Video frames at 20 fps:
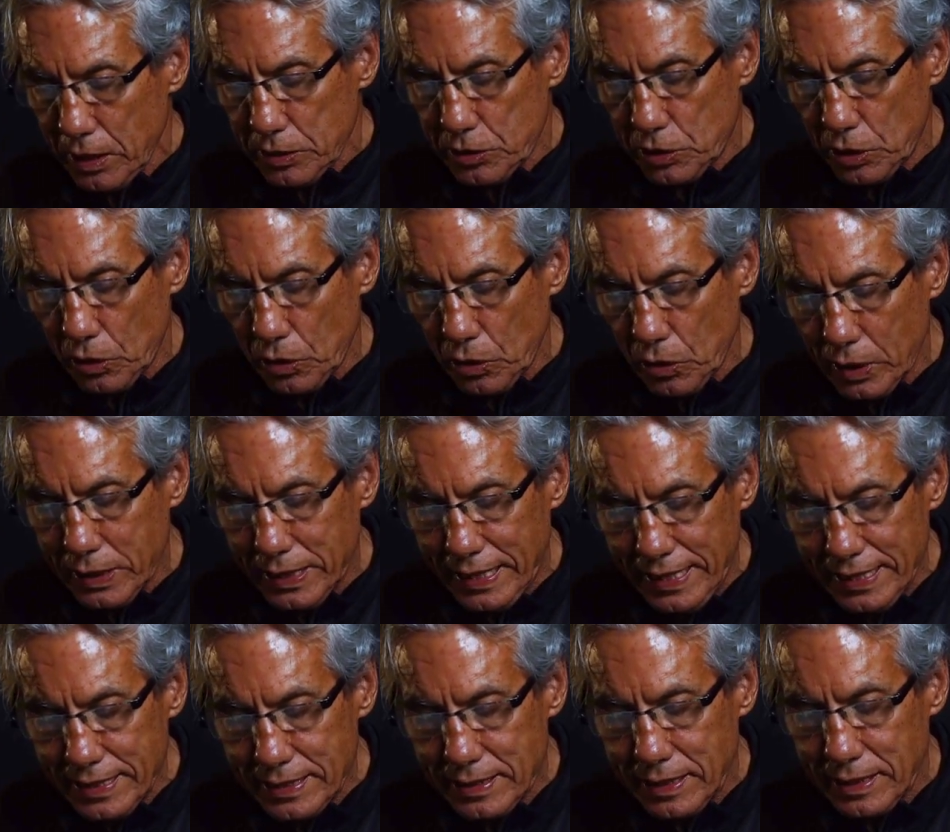to look
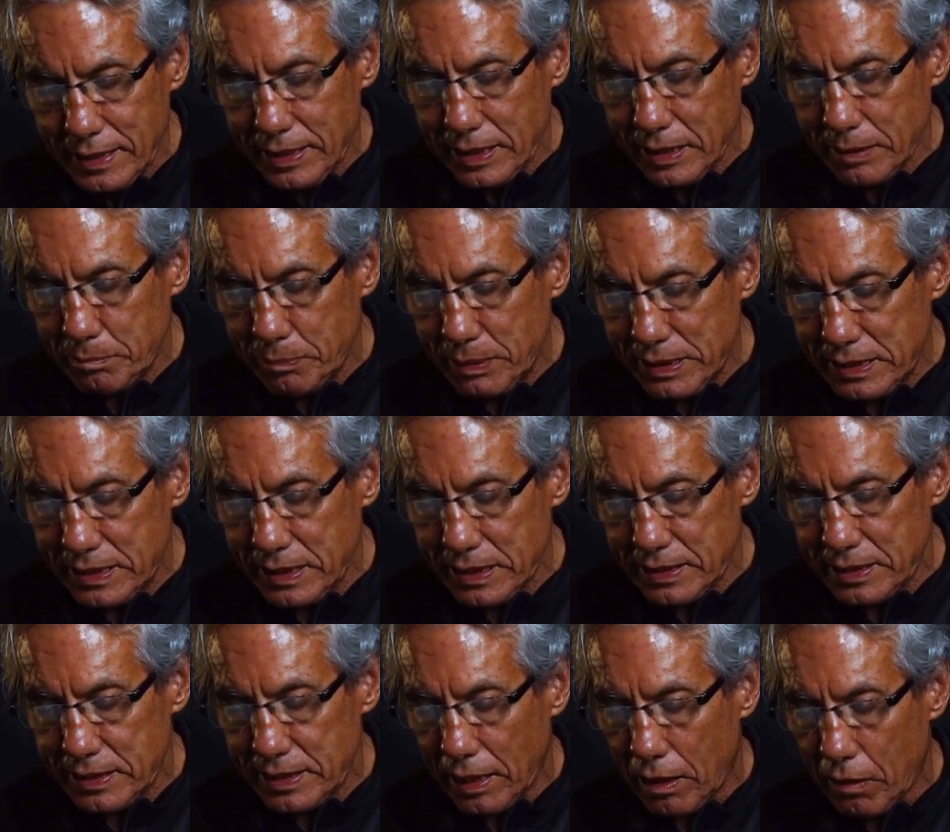into the abyss
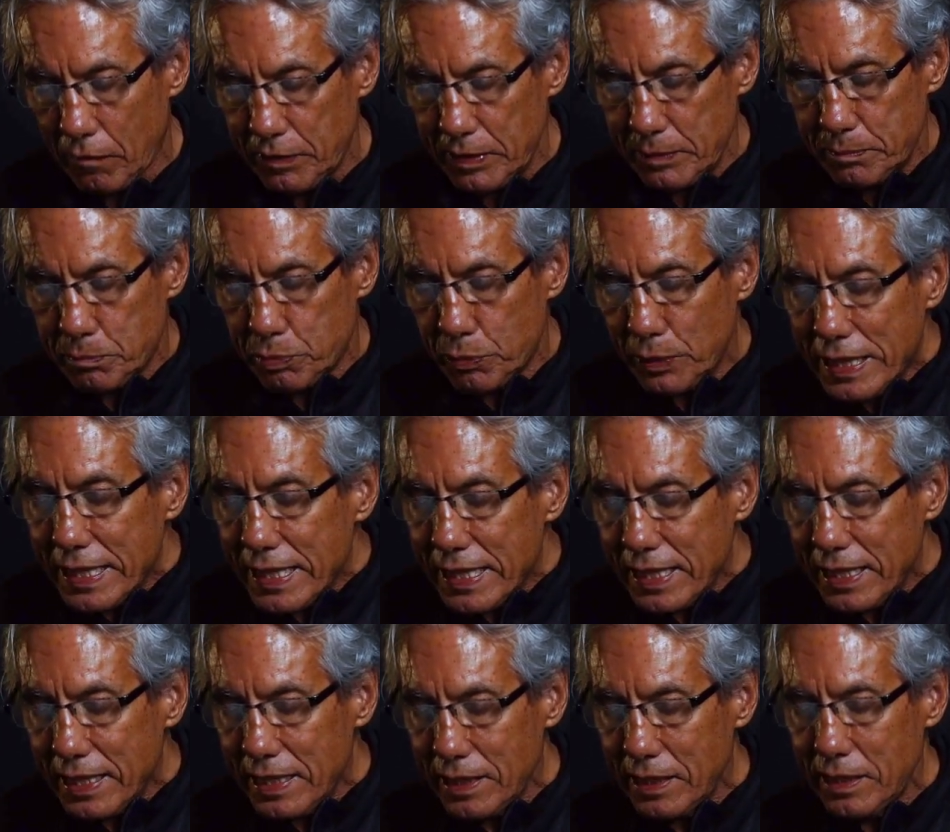itself and
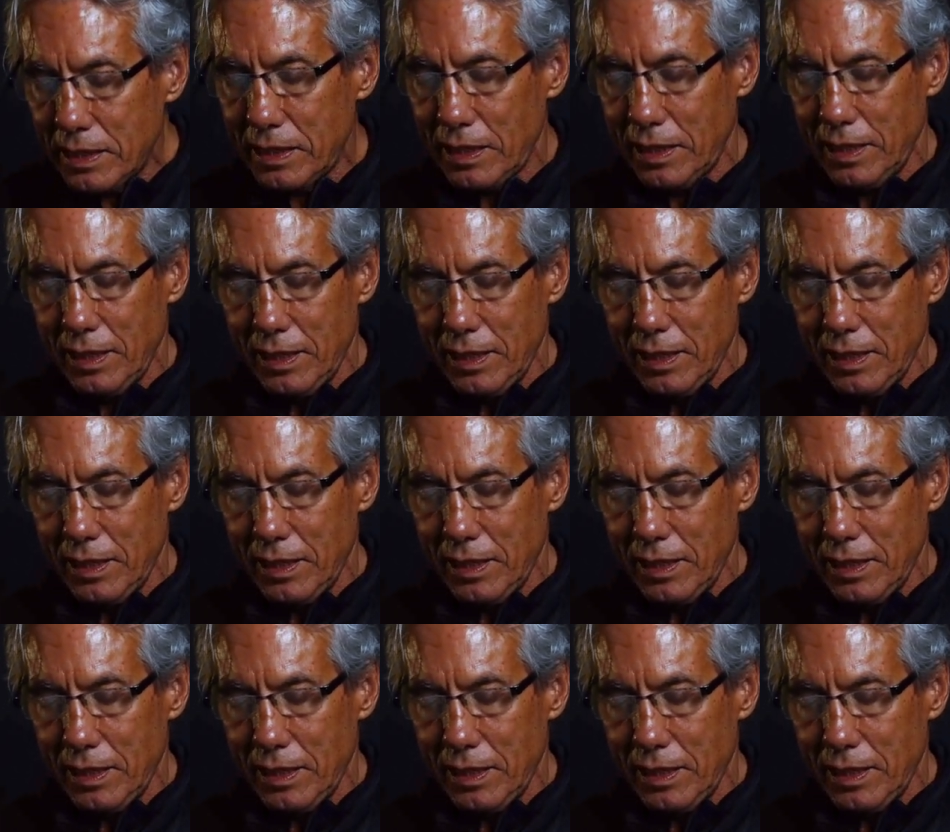breathe